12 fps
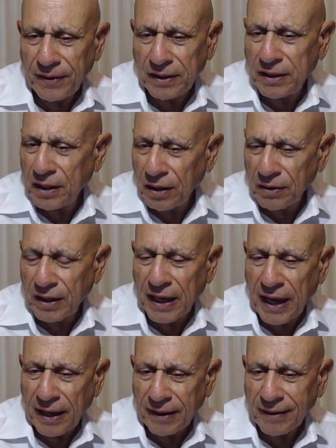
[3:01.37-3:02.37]
did
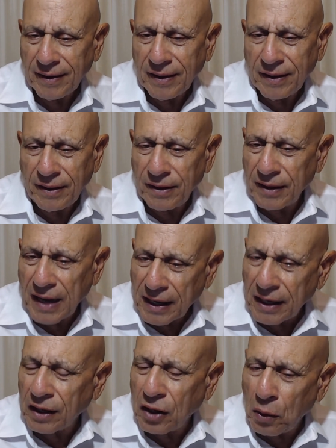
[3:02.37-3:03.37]
okay. You're not
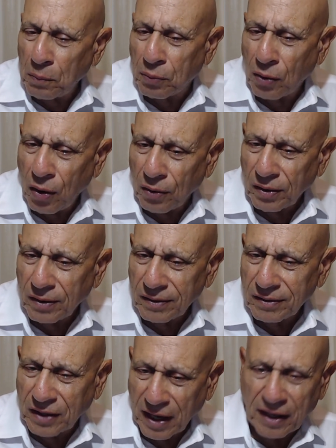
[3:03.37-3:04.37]
going to go broke
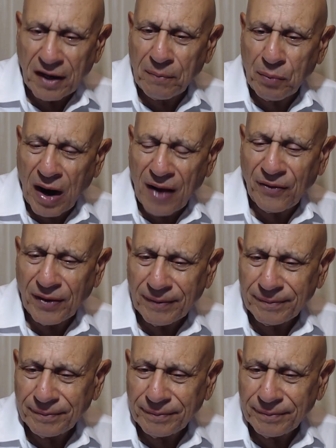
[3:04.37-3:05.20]
taking a profit.